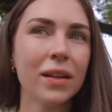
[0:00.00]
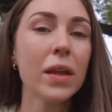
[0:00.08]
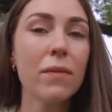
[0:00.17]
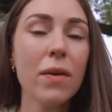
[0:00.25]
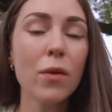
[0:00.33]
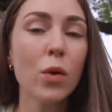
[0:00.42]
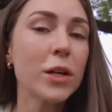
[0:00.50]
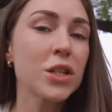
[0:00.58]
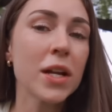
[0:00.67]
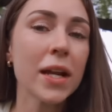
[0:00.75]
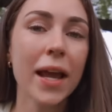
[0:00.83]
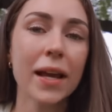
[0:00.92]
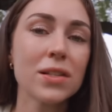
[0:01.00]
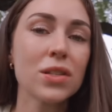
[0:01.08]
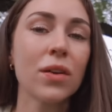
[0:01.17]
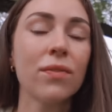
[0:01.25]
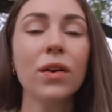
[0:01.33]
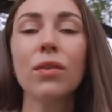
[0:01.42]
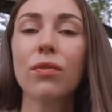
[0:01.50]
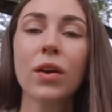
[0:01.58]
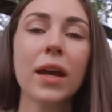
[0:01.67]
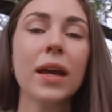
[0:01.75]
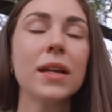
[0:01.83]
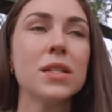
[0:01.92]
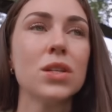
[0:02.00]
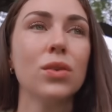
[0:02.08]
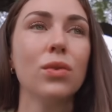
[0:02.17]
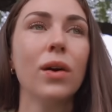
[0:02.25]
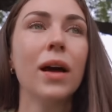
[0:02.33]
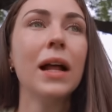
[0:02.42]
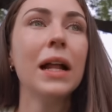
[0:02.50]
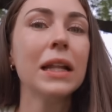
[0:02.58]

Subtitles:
If you have a question I didn't answer, feel free to